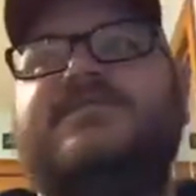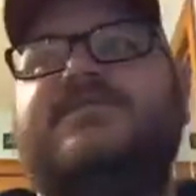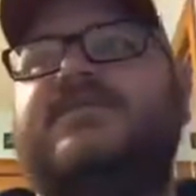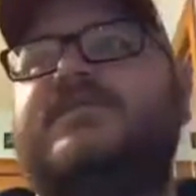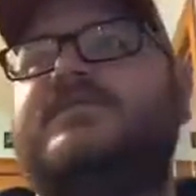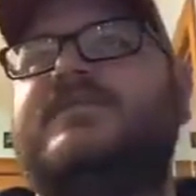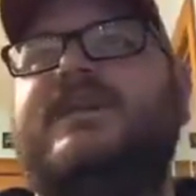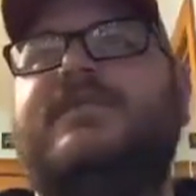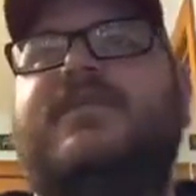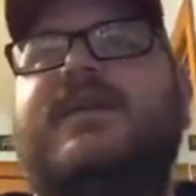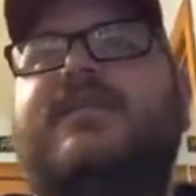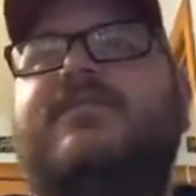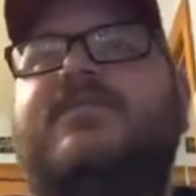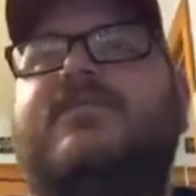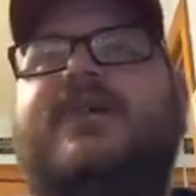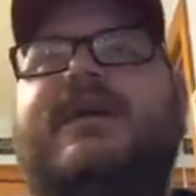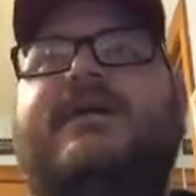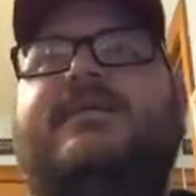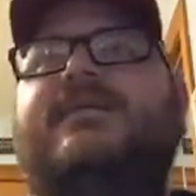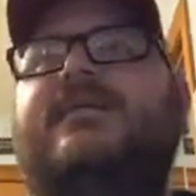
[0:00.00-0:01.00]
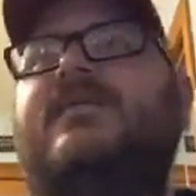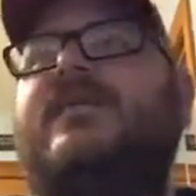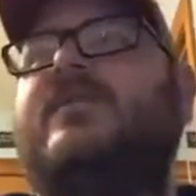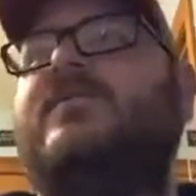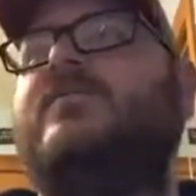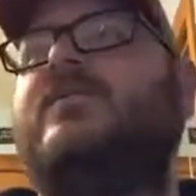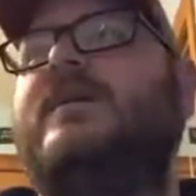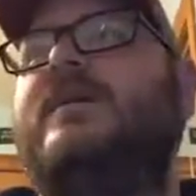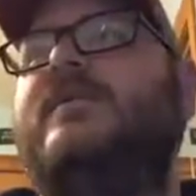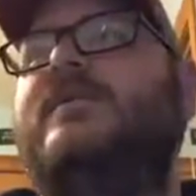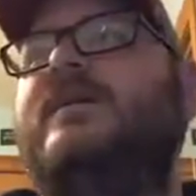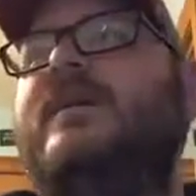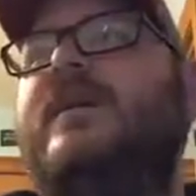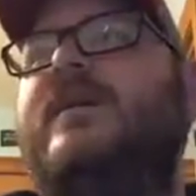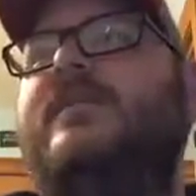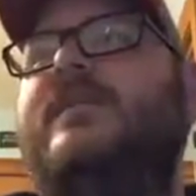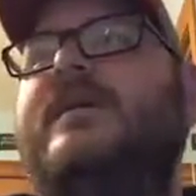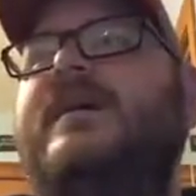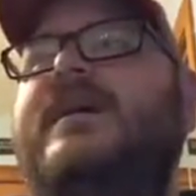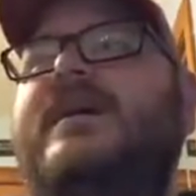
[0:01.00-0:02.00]
for example, have great luck with,
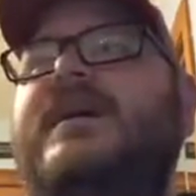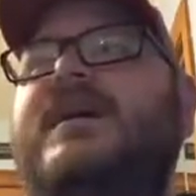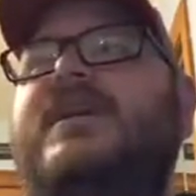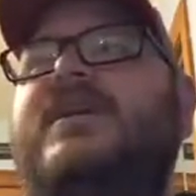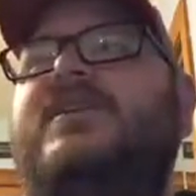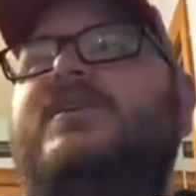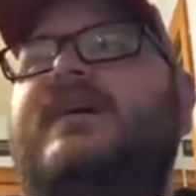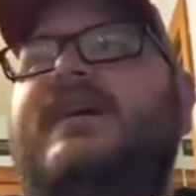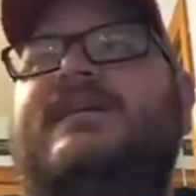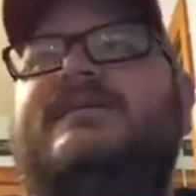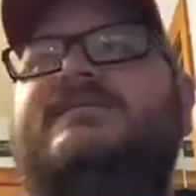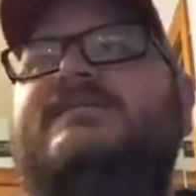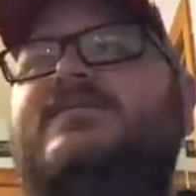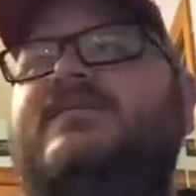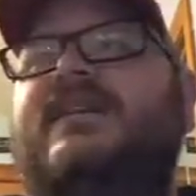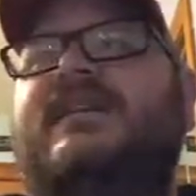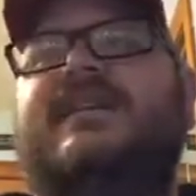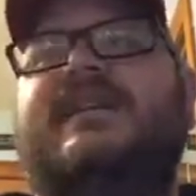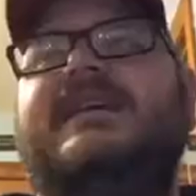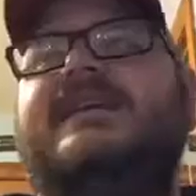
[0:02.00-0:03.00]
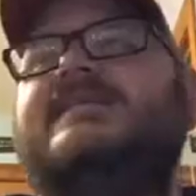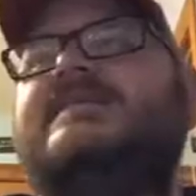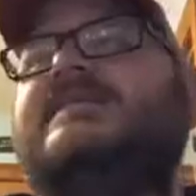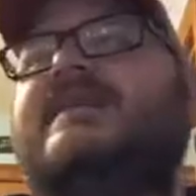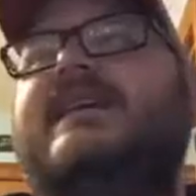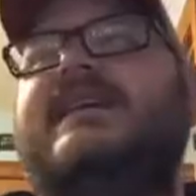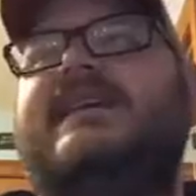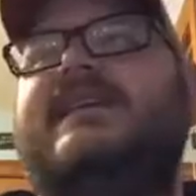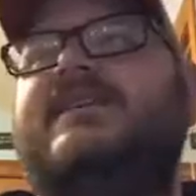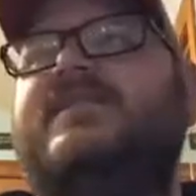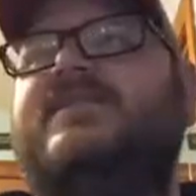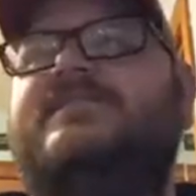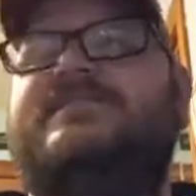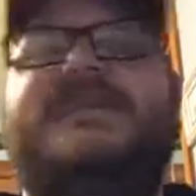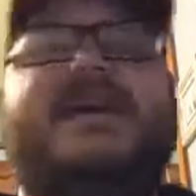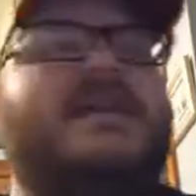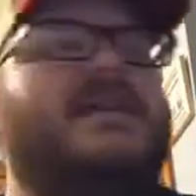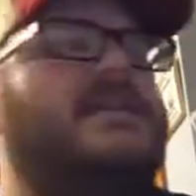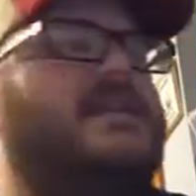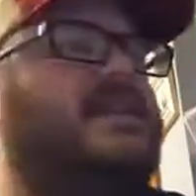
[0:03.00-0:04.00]
like a list, like,
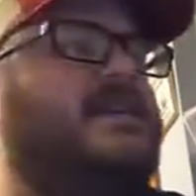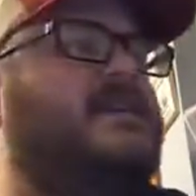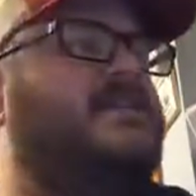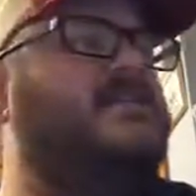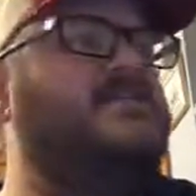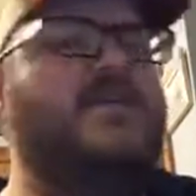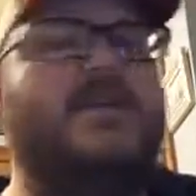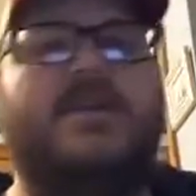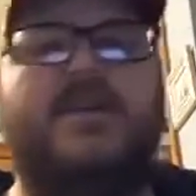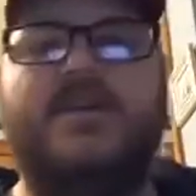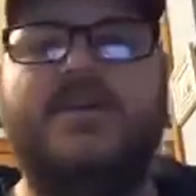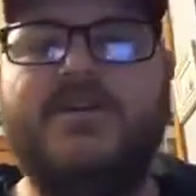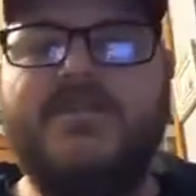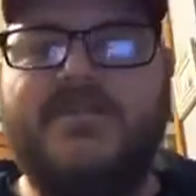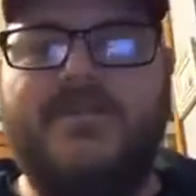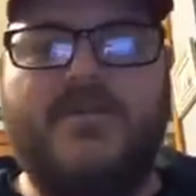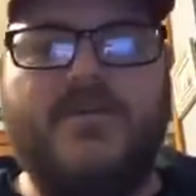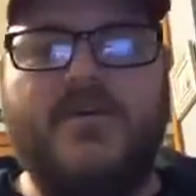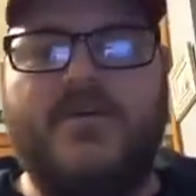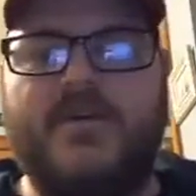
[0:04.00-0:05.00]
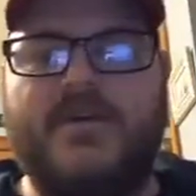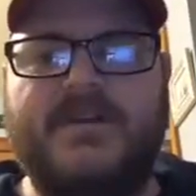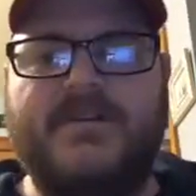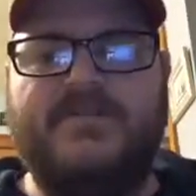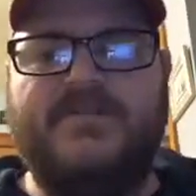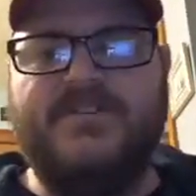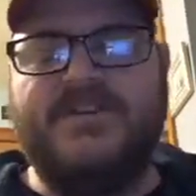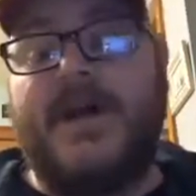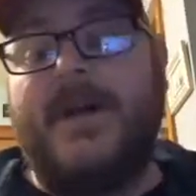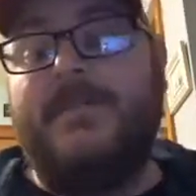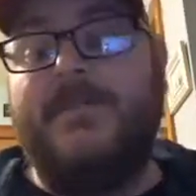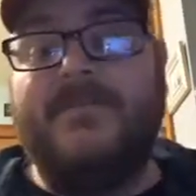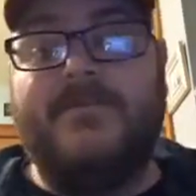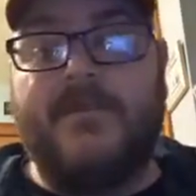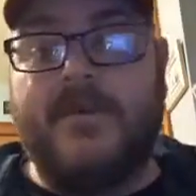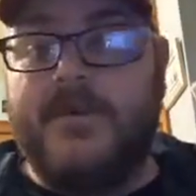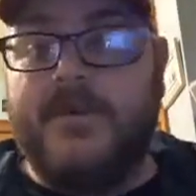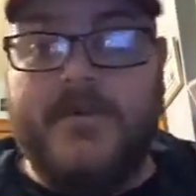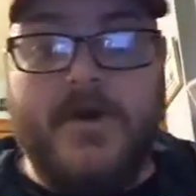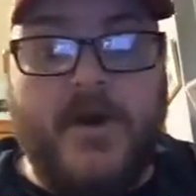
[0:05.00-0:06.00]
10 things you want to look for when shopping
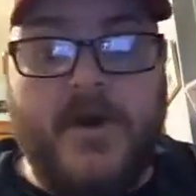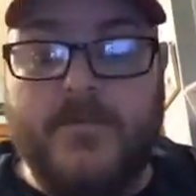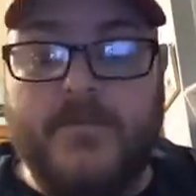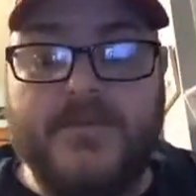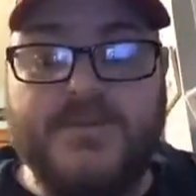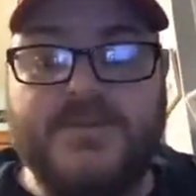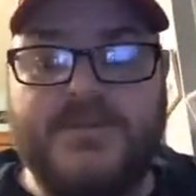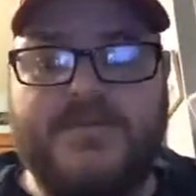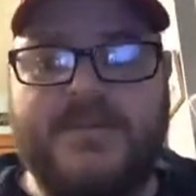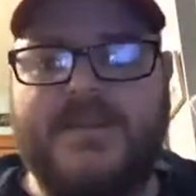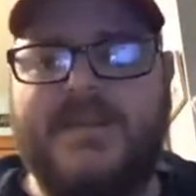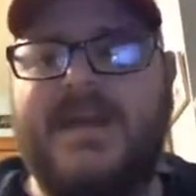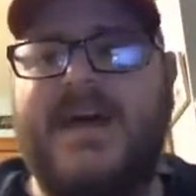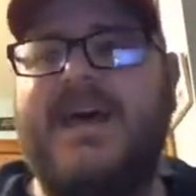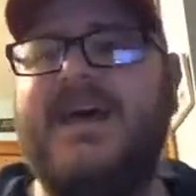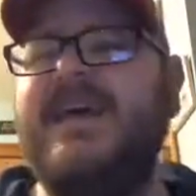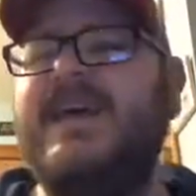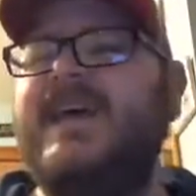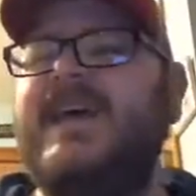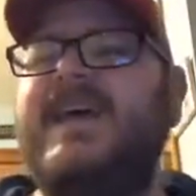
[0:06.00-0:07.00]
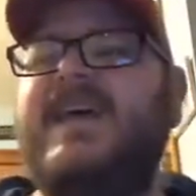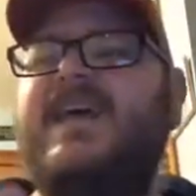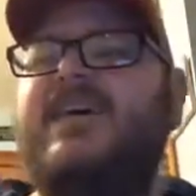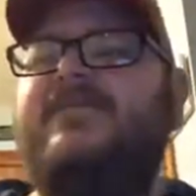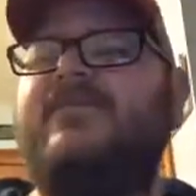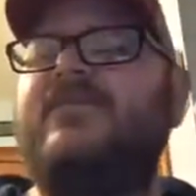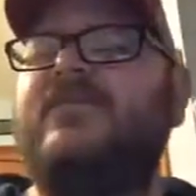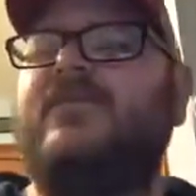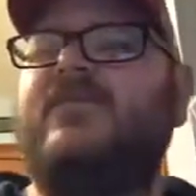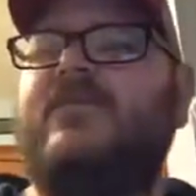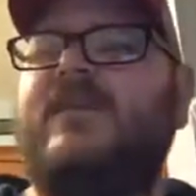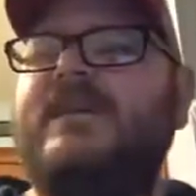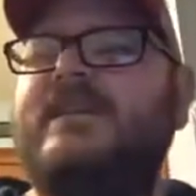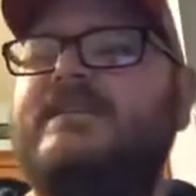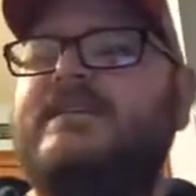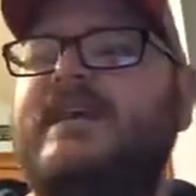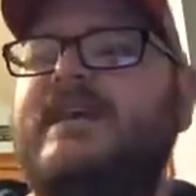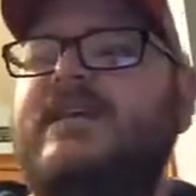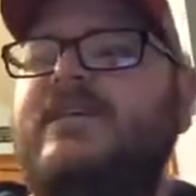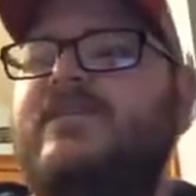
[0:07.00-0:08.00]
for a new home or something like that. If you're a
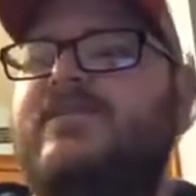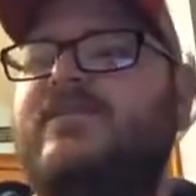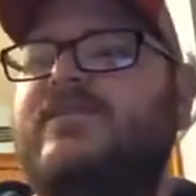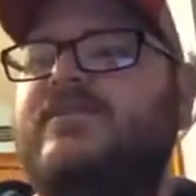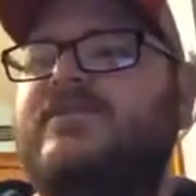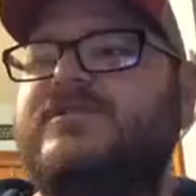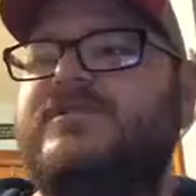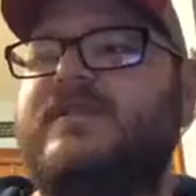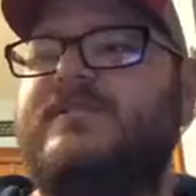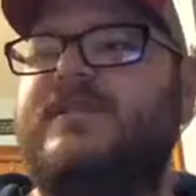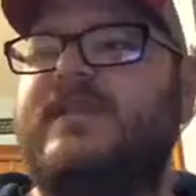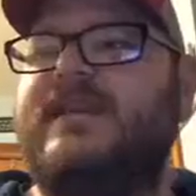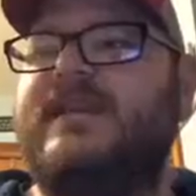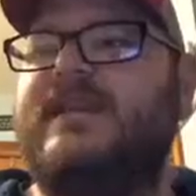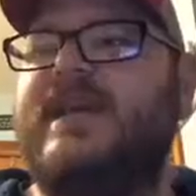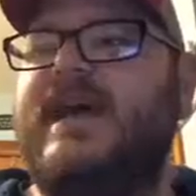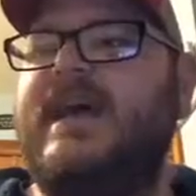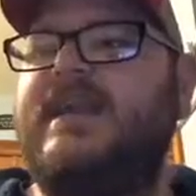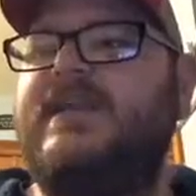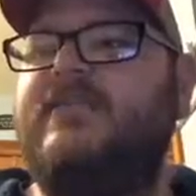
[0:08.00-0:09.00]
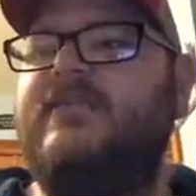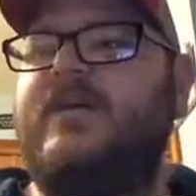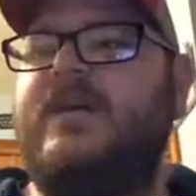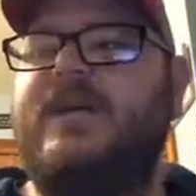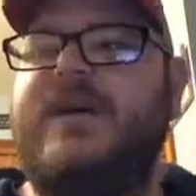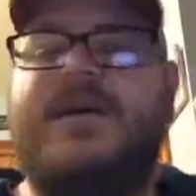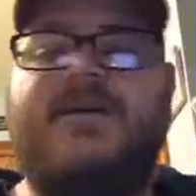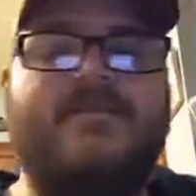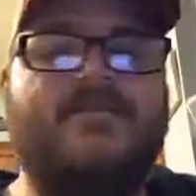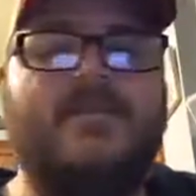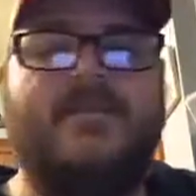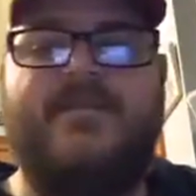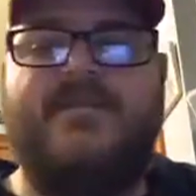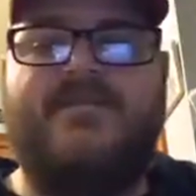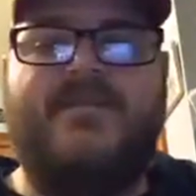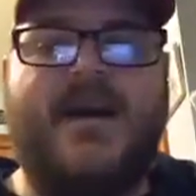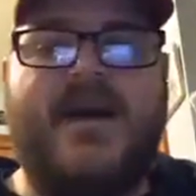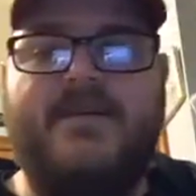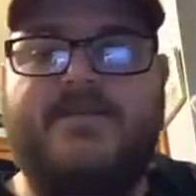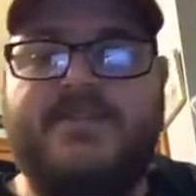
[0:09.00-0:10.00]
retailer or something like that and you want to offer them a
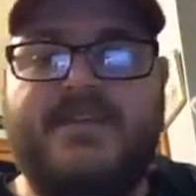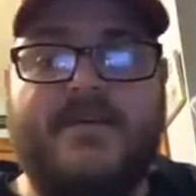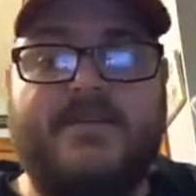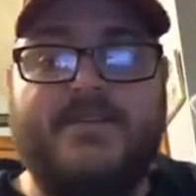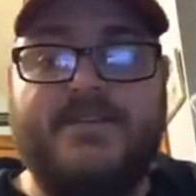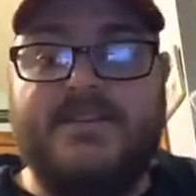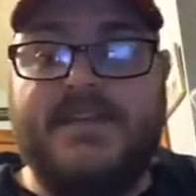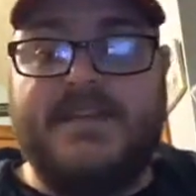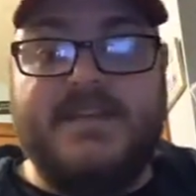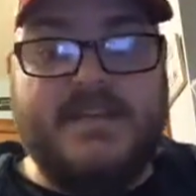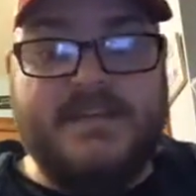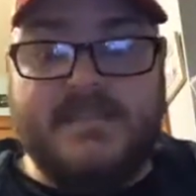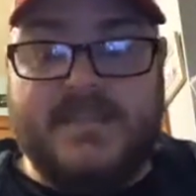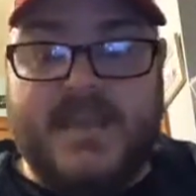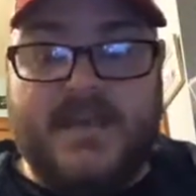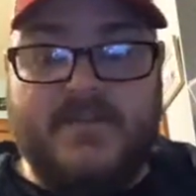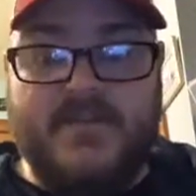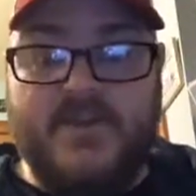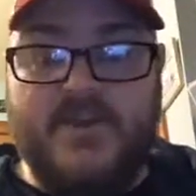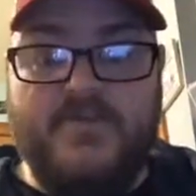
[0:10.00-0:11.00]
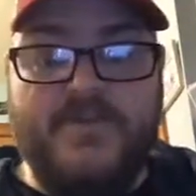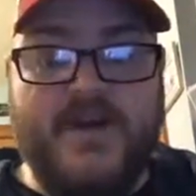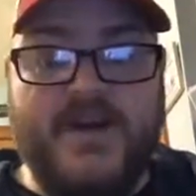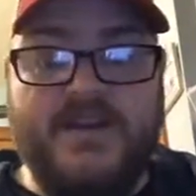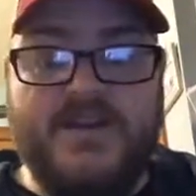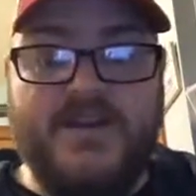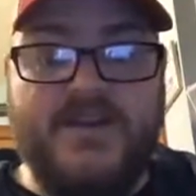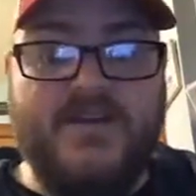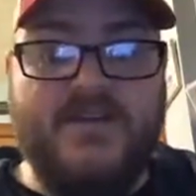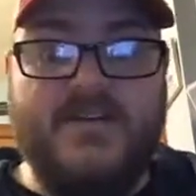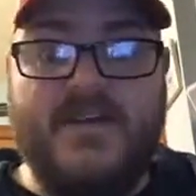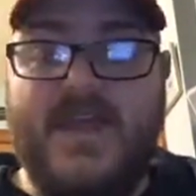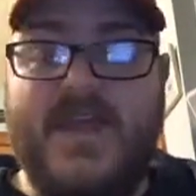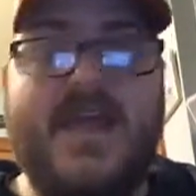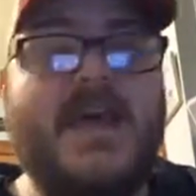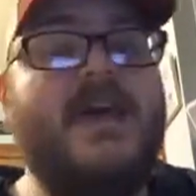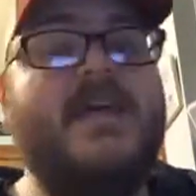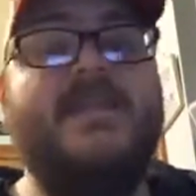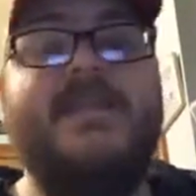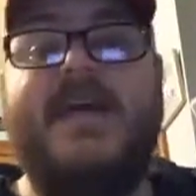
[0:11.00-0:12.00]
5-10% discount coupon code,
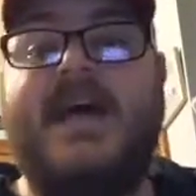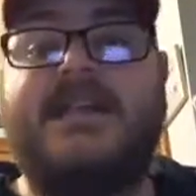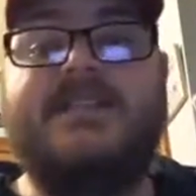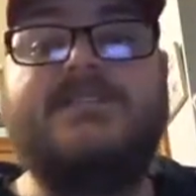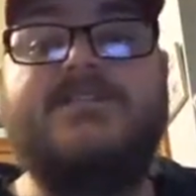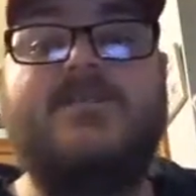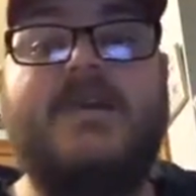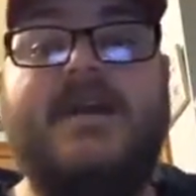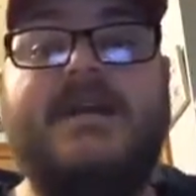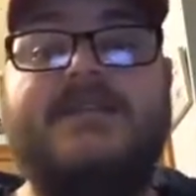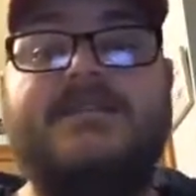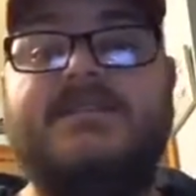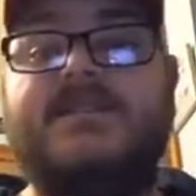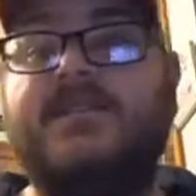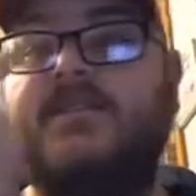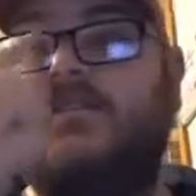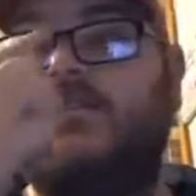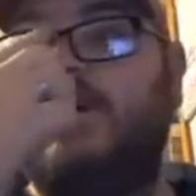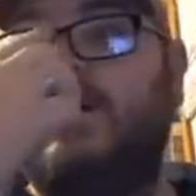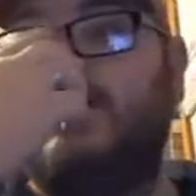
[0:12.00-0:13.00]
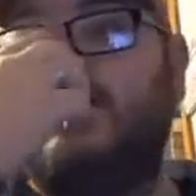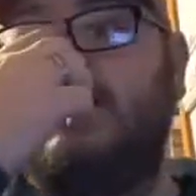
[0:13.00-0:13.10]
that's great too.